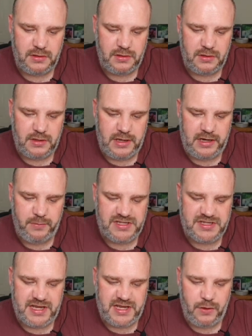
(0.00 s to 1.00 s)
Enemies
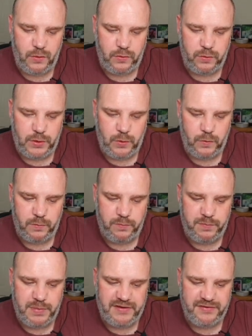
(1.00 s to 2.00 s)
killed will
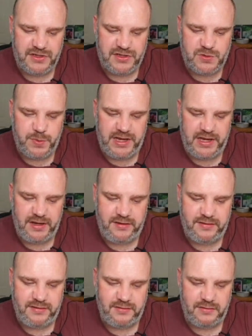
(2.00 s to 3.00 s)
buff her speed
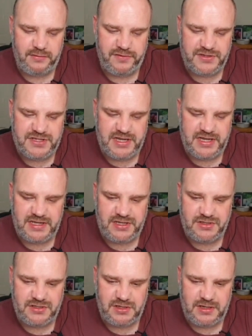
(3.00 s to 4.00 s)
for 6
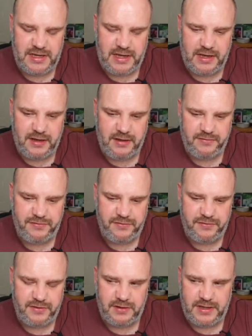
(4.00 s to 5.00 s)
each, for
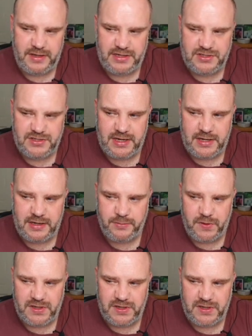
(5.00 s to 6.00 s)
each dead enemy by
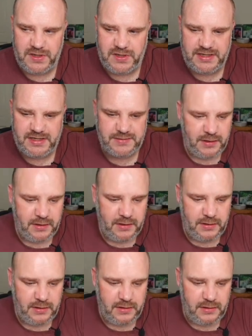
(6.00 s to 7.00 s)
6.
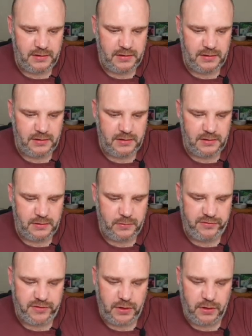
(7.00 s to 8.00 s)
We've
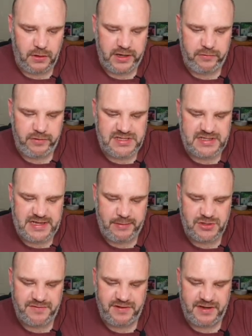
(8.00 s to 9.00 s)
got increases damage
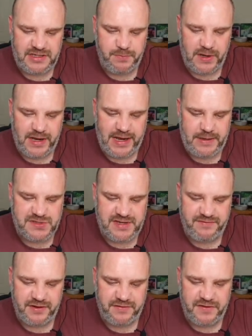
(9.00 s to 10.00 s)
inflicted by 8% for
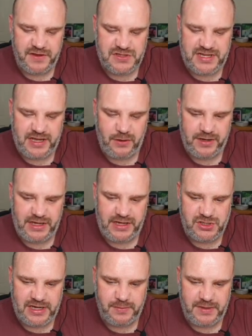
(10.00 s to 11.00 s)
the first hit on each
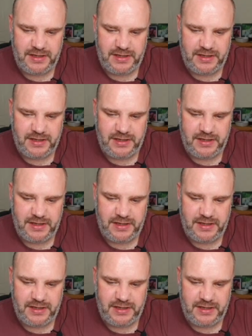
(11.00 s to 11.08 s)
enemy,